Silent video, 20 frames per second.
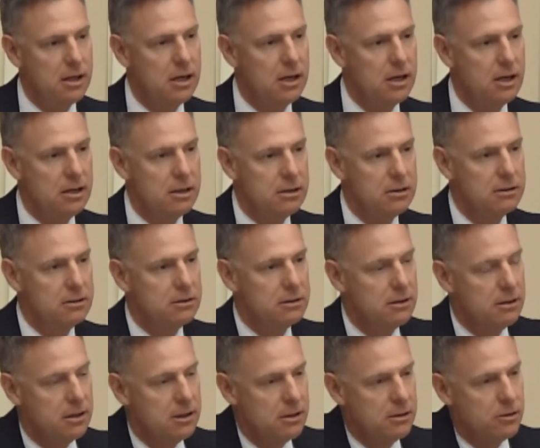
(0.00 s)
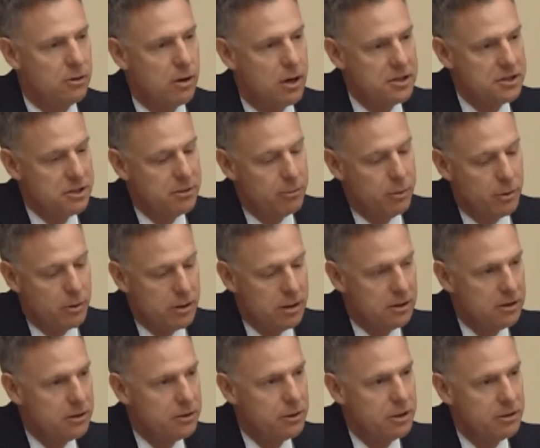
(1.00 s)
uh, across the board,
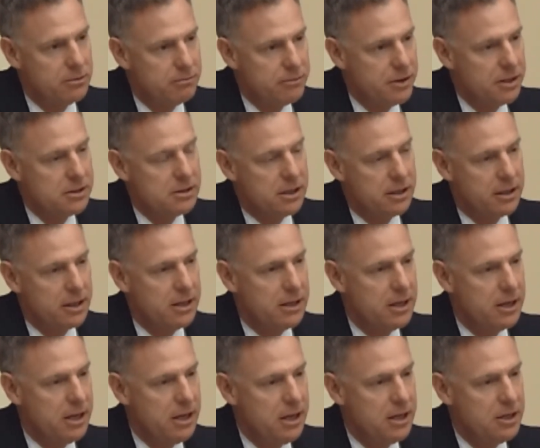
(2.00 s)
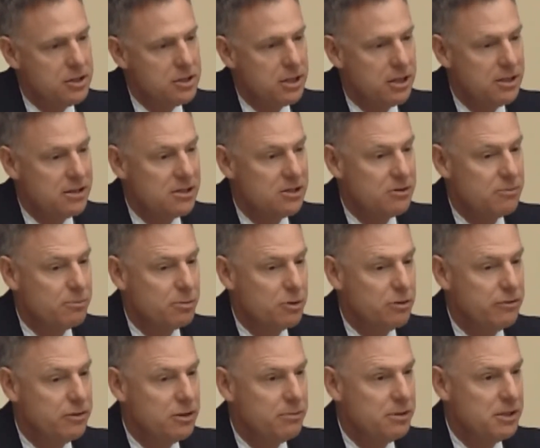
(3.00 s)
including things like NIH, that has
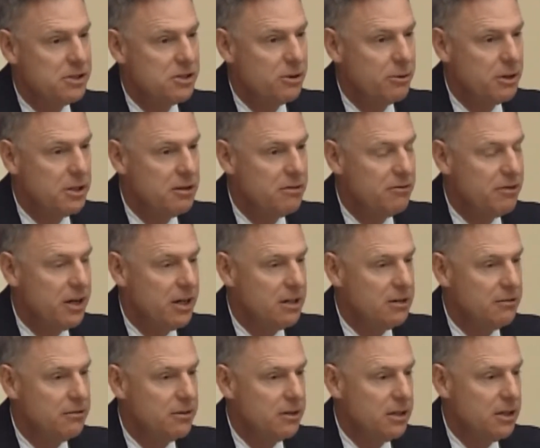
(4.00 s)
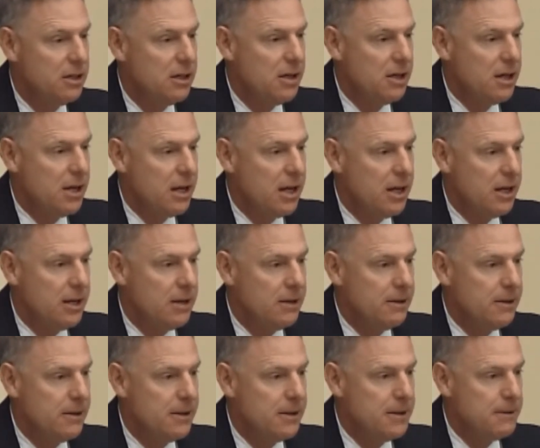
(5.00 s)
proven to be so innovative
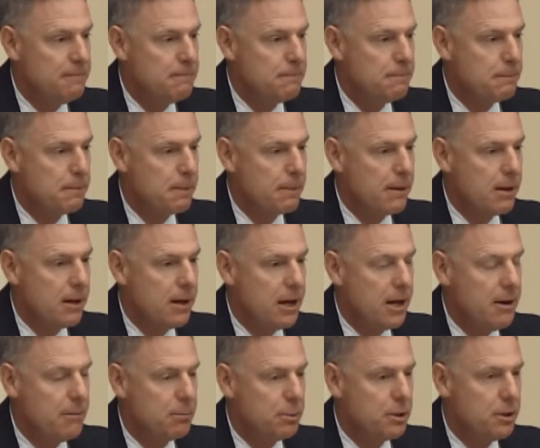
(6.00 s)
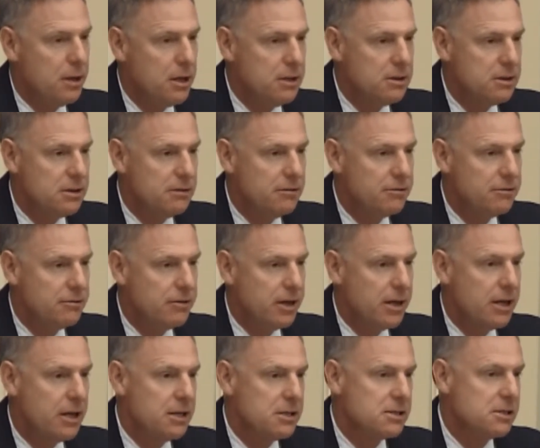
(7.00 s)
and, um, and productive
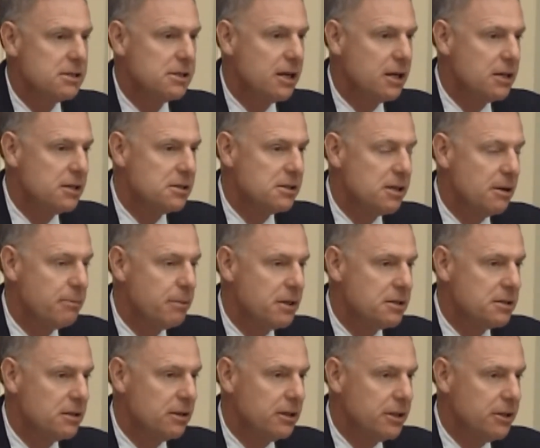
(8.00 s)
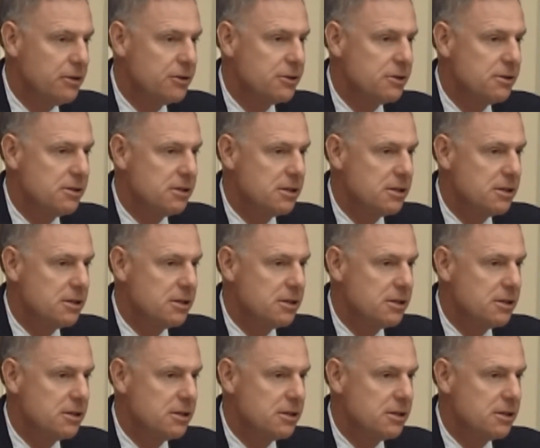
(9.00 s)
and has set us up as the leaders in